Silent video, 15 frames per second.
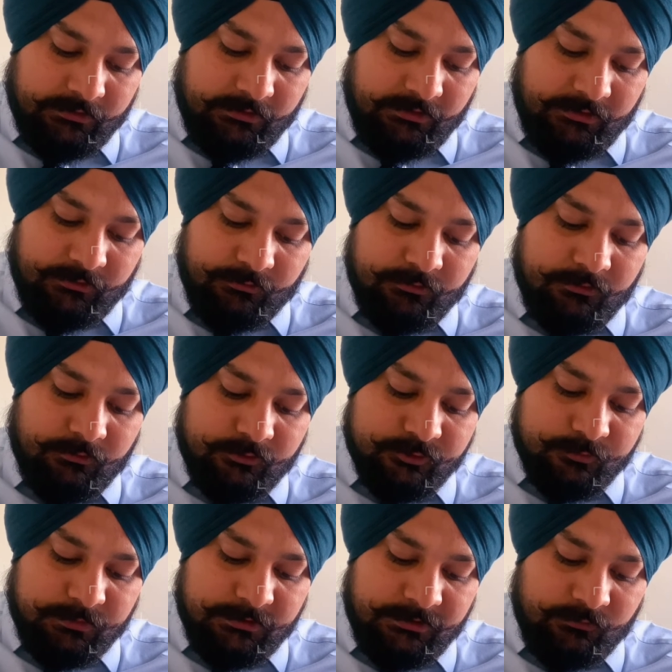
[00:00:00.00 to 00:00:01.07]
In order to
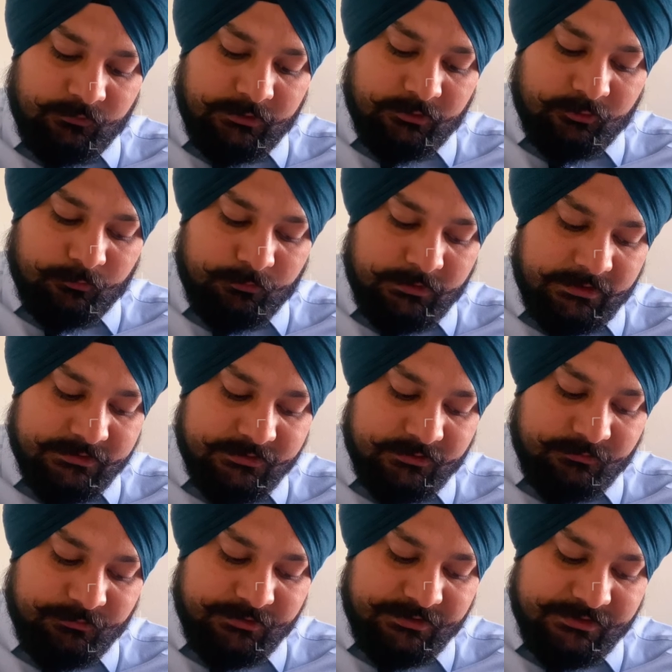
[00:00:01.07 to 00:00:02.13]
explain what a complex
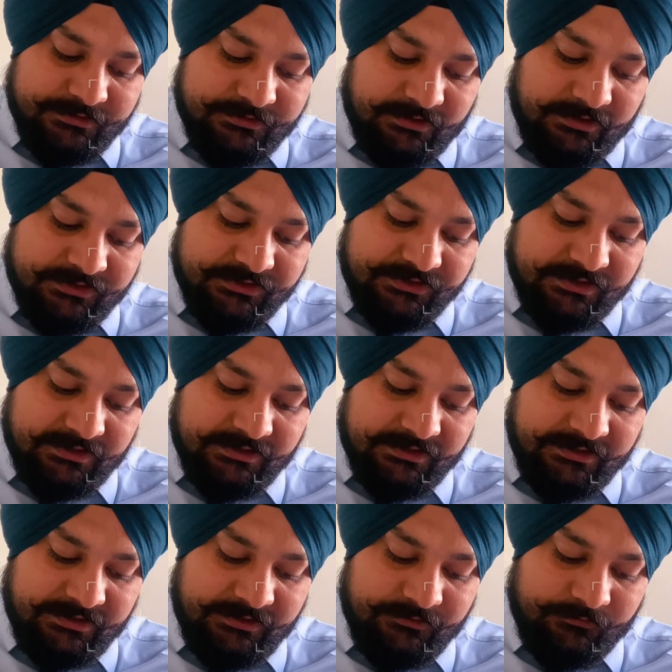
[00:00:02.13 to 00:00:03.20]
number is, I shall
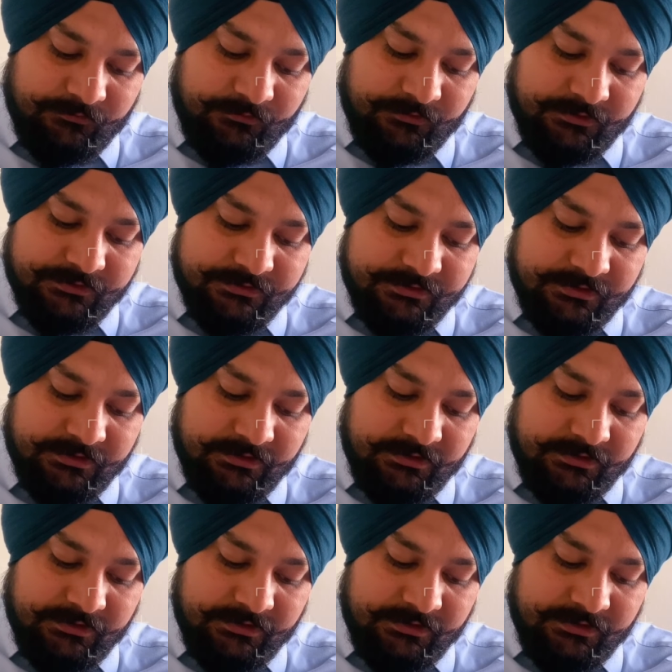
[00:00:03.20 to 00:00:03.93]
need first